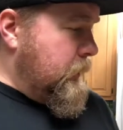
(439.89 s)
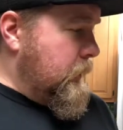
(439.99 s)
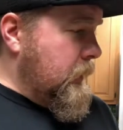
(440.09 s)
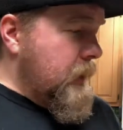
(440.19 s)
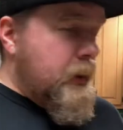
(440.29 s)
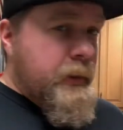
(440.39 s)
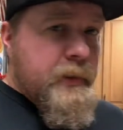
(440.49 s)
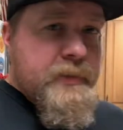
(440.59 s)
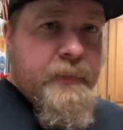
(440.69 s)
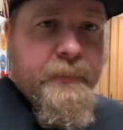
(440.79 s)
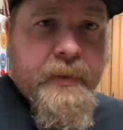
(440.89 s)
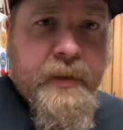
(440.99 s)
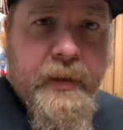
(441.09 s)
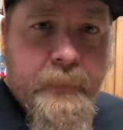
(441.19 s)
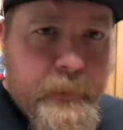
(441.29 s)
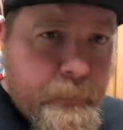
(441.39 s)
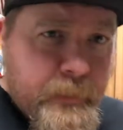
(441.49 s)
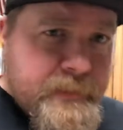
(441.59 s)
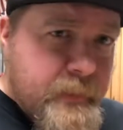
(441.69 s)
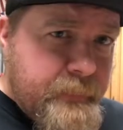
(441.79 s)
Aside from that, I'm gonna
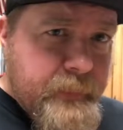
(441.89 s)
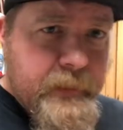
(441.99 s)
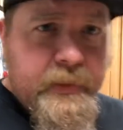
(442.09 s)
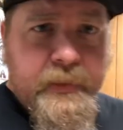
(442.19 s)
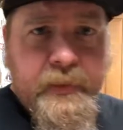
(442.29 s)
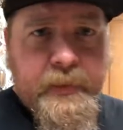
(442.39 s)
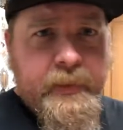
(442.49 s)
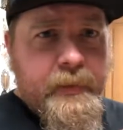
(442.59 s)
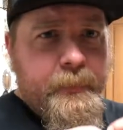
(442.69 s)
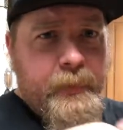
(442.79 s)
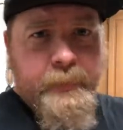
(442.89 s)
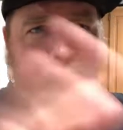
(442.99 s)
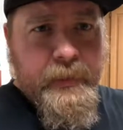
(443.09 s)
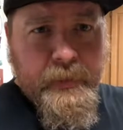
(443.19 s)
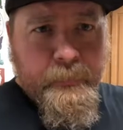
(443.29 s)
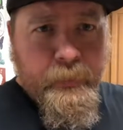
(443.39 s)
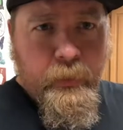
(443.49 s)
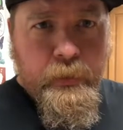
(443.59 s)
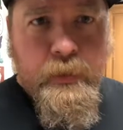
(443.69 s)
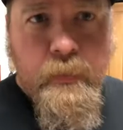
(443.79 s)
bust off of here and probably
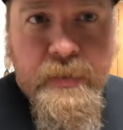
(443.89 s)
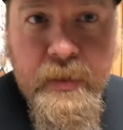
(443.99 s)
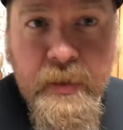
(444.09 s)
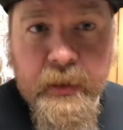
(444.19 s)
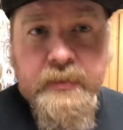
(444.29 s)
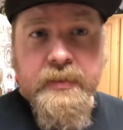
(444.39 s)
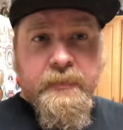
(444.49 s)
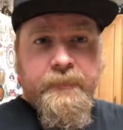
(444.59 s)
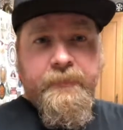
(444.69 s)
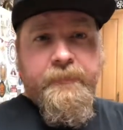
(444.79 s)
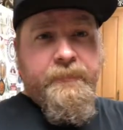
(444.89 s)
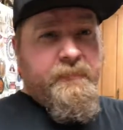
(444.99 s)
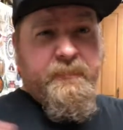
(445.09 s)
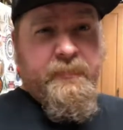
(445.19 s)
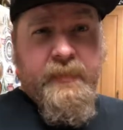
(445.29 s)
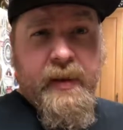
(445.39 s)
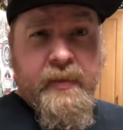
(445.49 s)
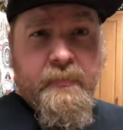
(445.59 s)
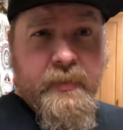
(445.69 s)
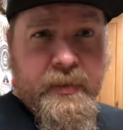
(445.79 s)
bore you with the next
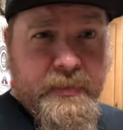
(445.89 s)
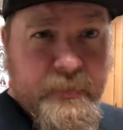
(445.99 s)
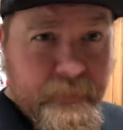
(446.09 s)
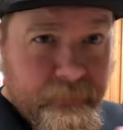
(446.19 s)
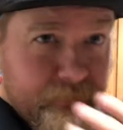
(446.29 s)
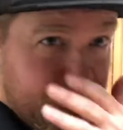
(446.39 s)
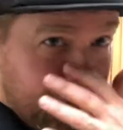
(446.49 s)
10 minutes of